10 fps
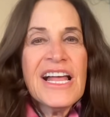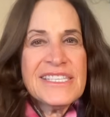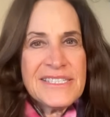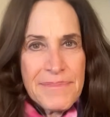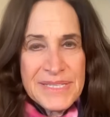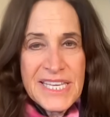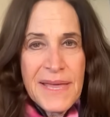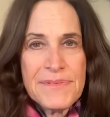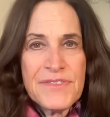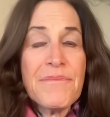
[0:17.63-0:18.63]
some
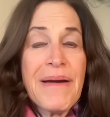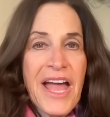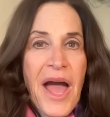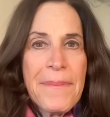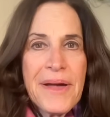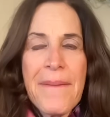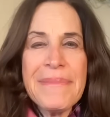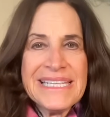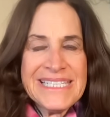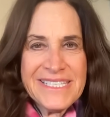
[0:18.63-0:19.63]
tips from my
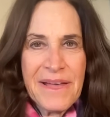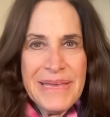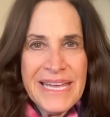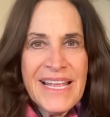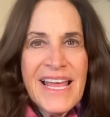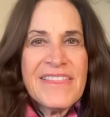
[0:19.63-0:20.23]
upcoming summit